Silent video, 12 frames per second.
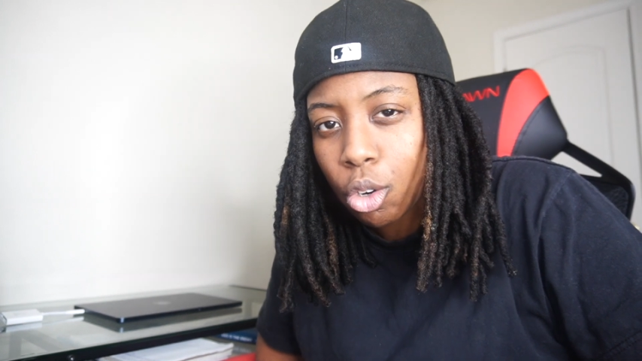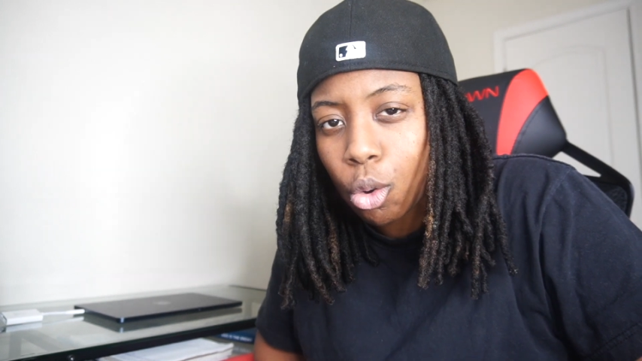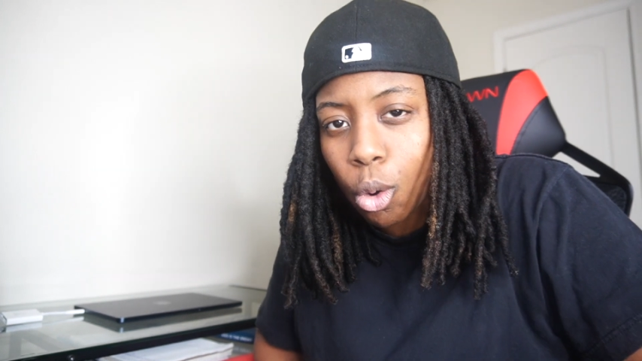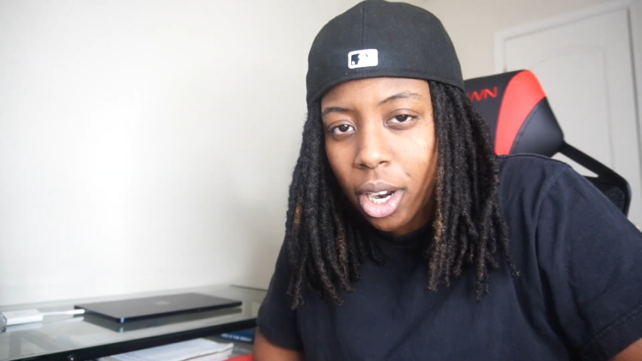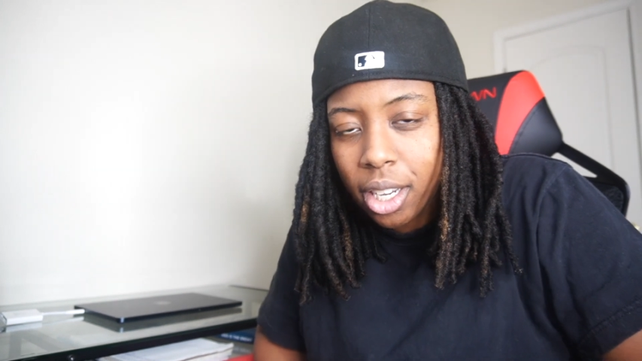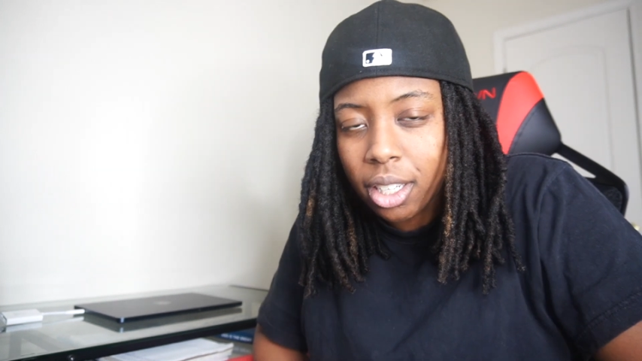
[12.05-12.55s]

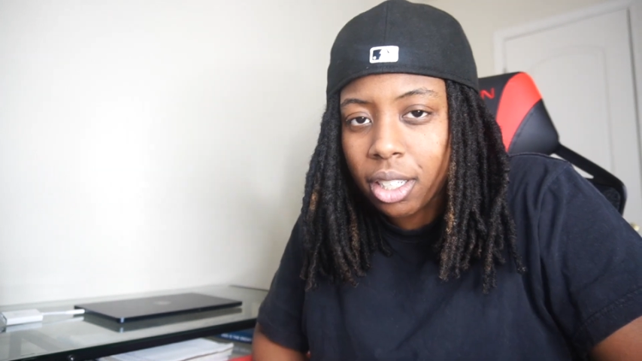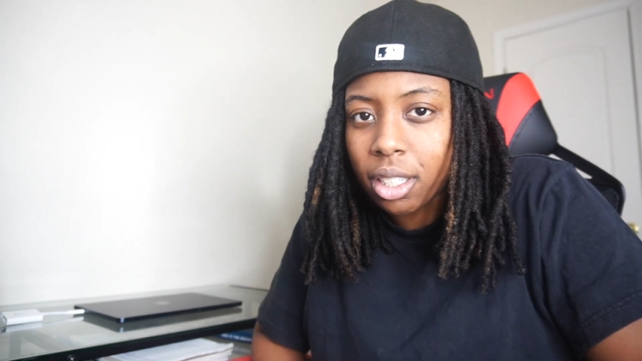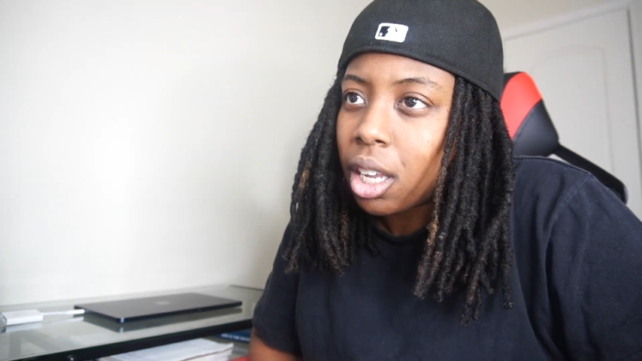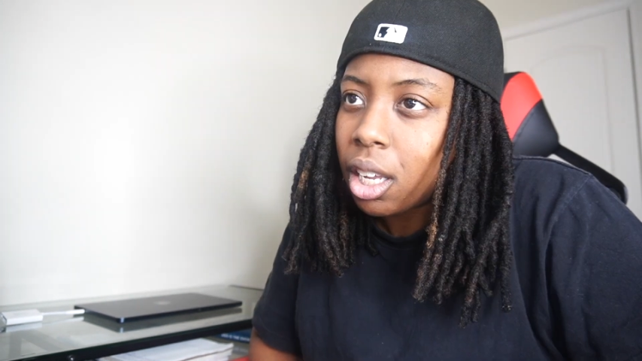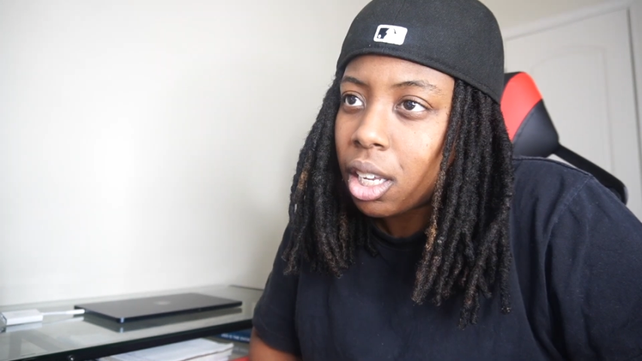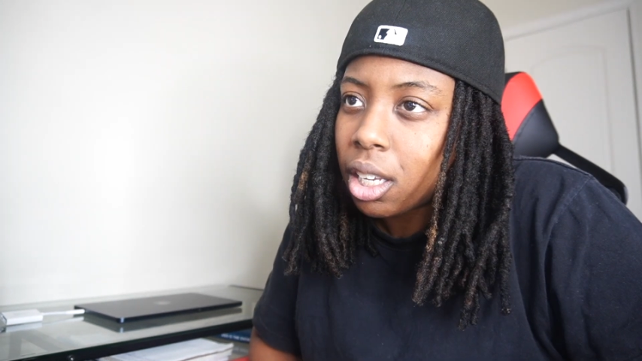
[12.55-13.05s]
Quagan
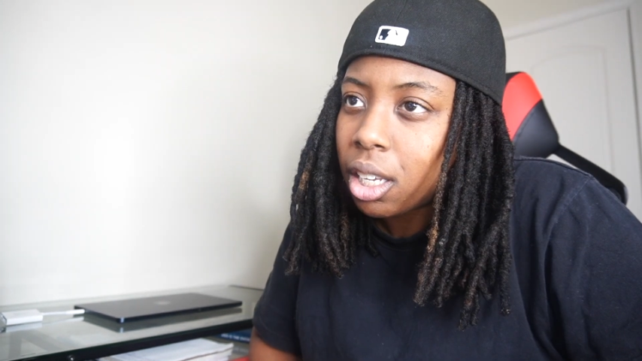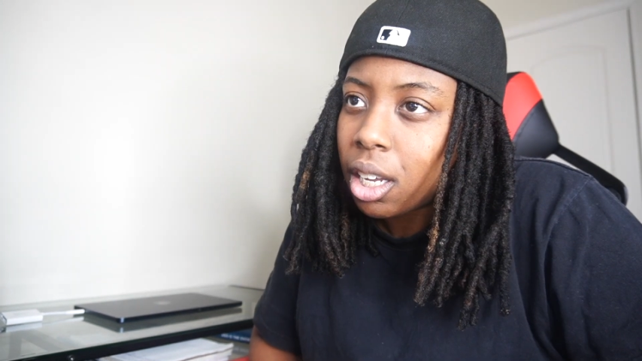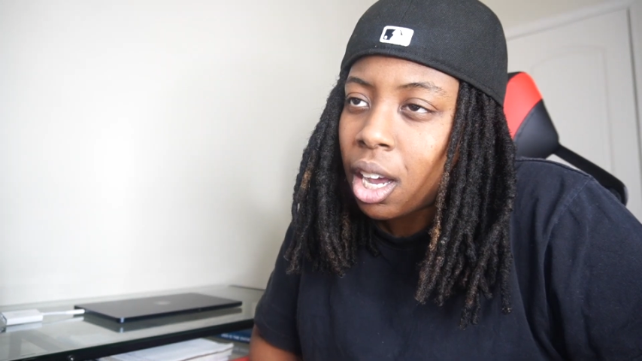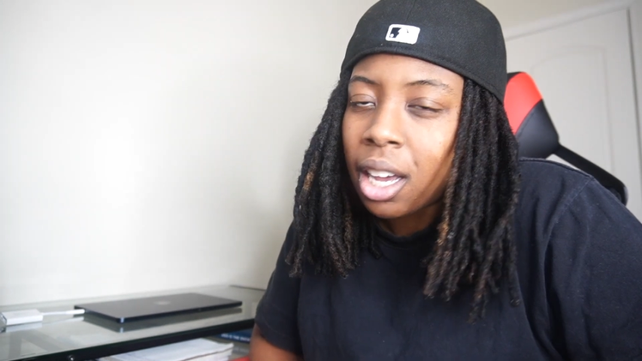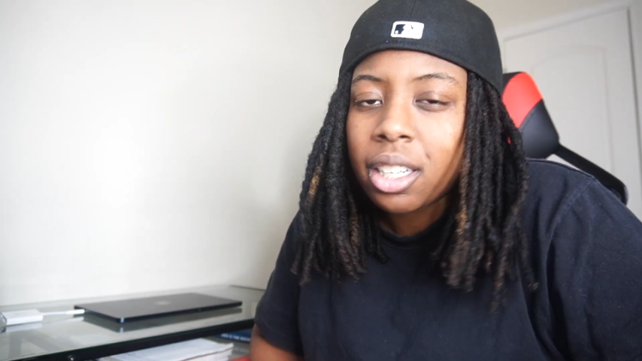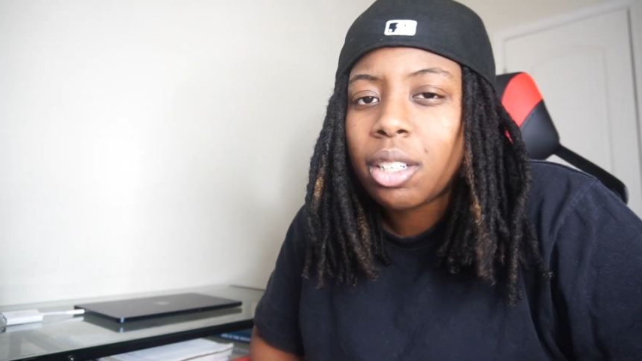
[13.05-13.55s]
and
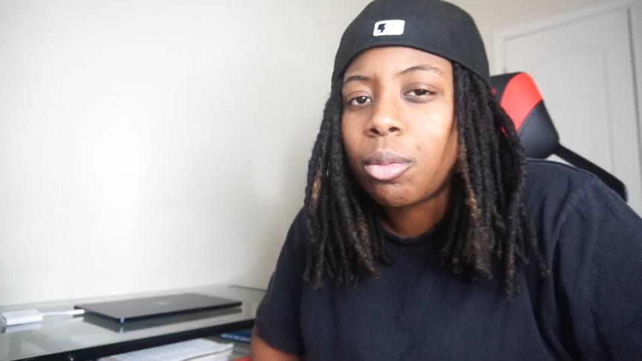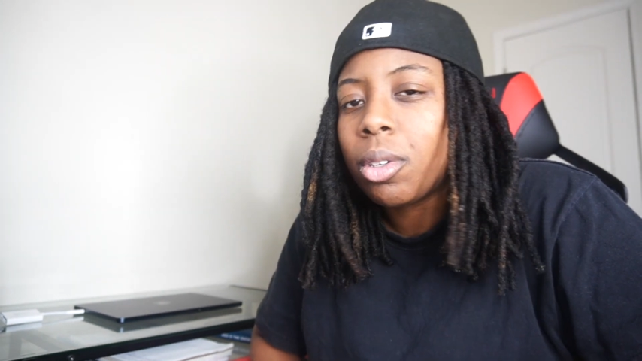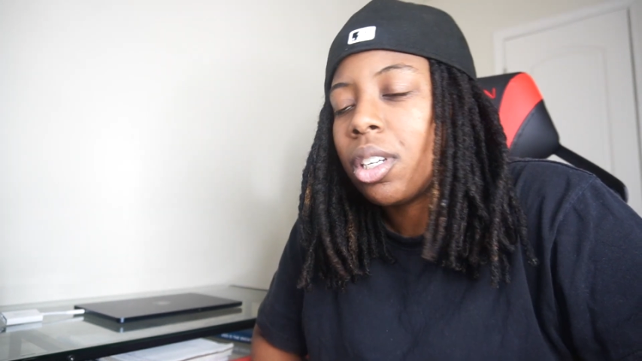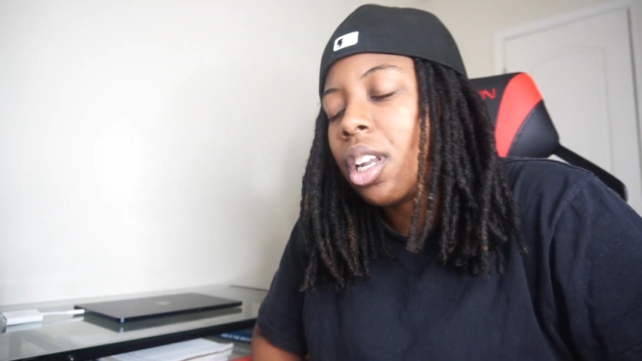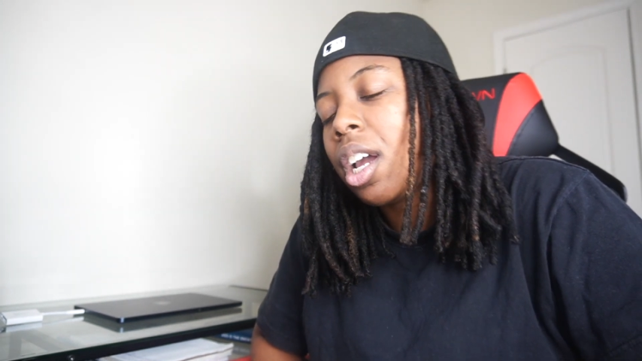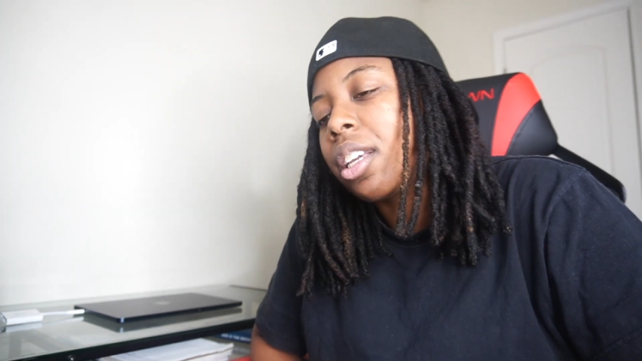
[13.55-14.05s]
I didn't
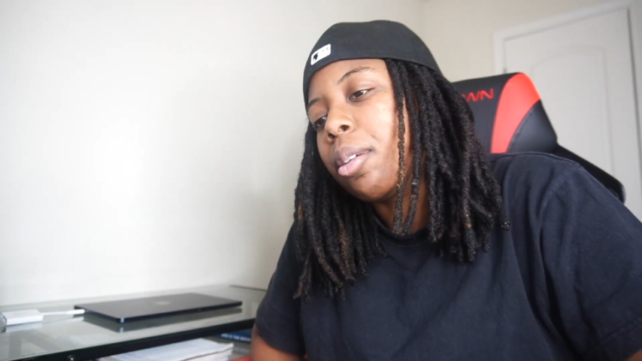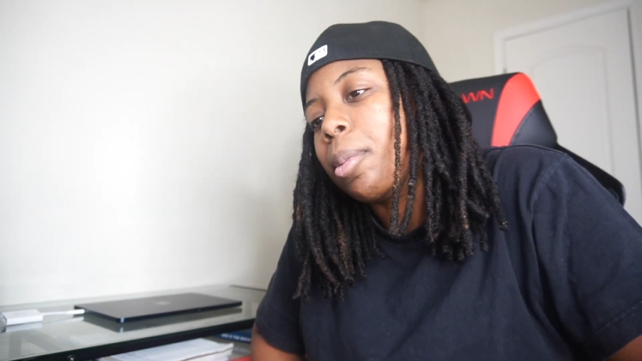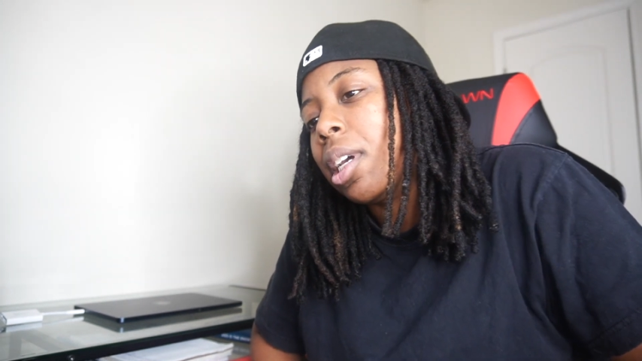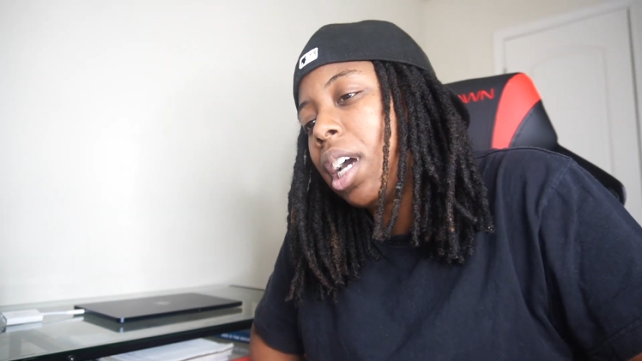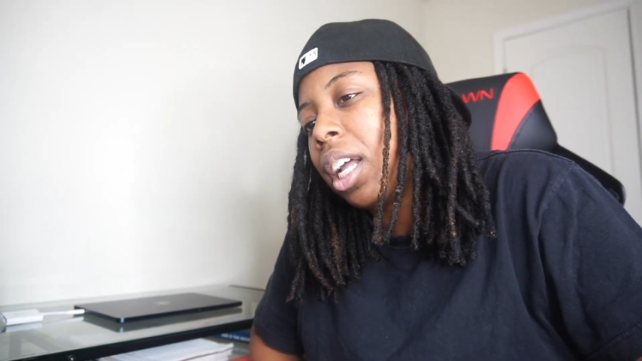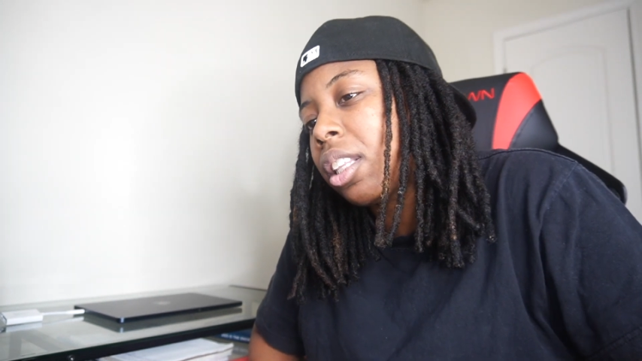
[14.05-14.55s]
really like it,
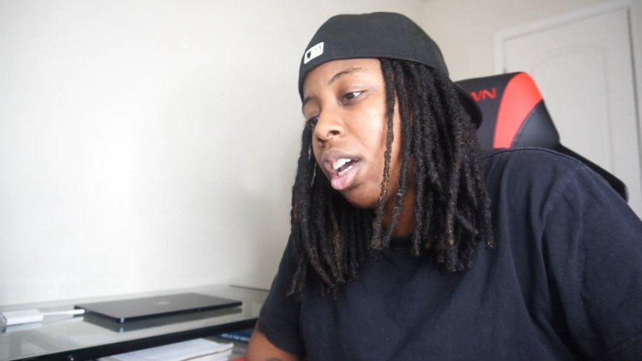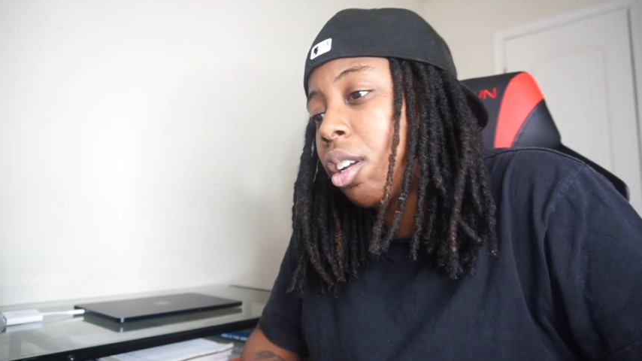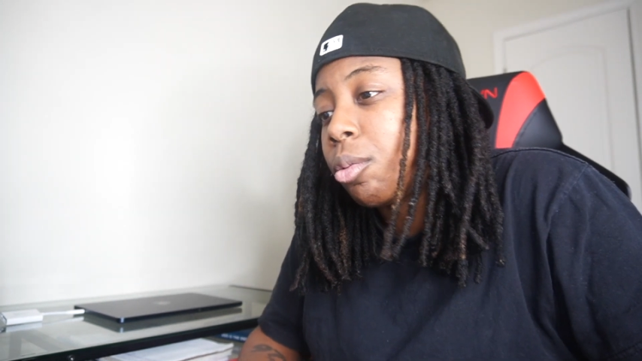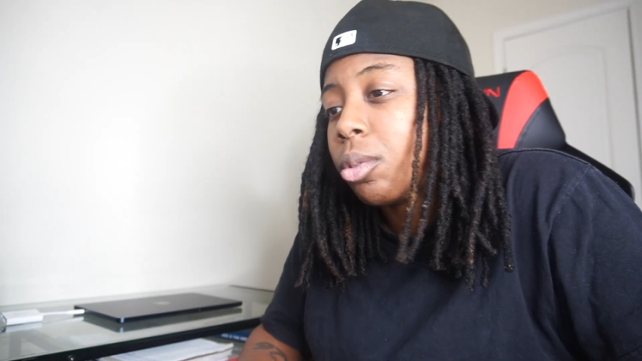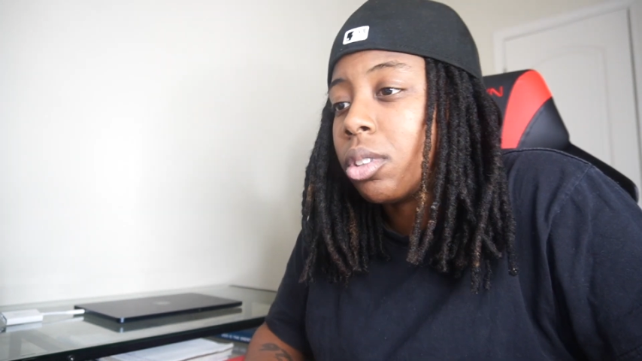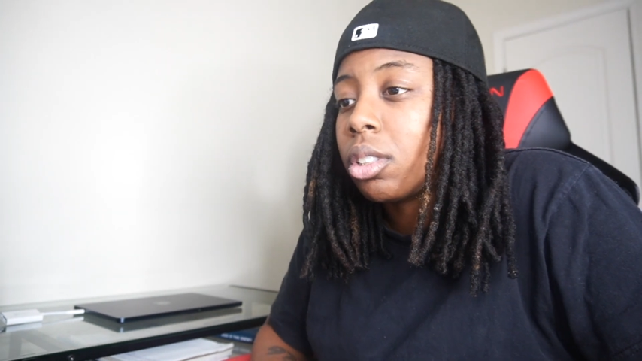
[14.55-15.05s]
man. I
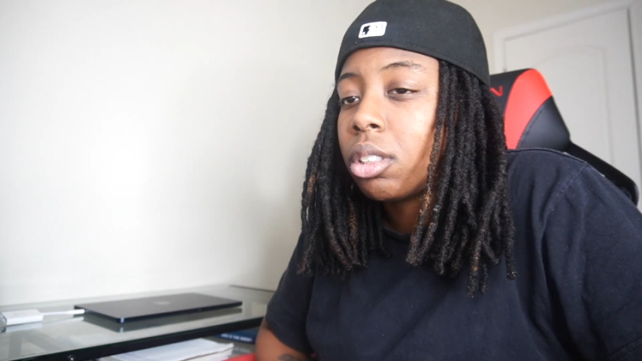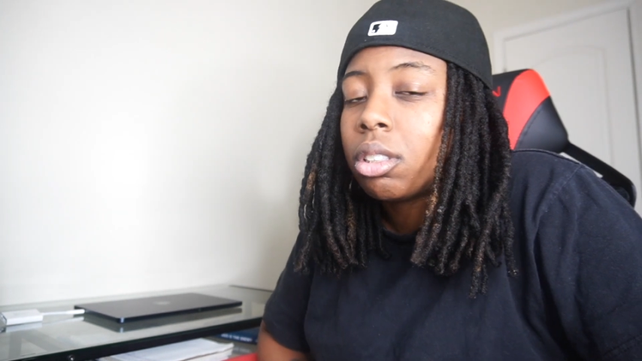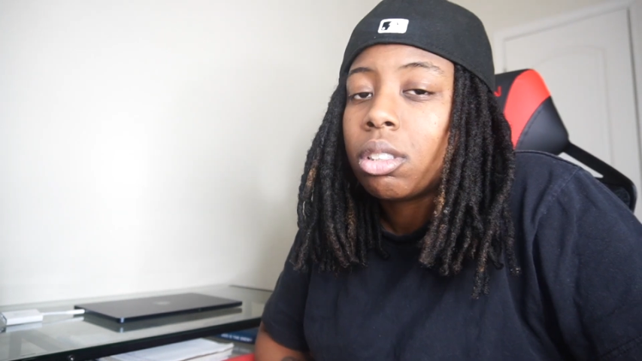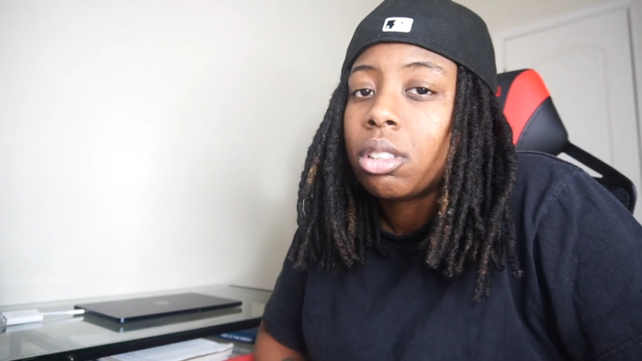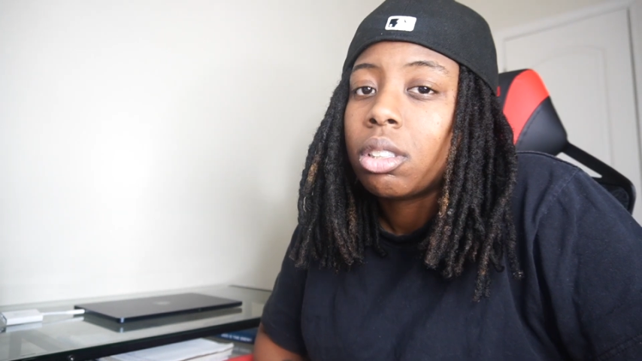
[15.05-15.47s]
thought it was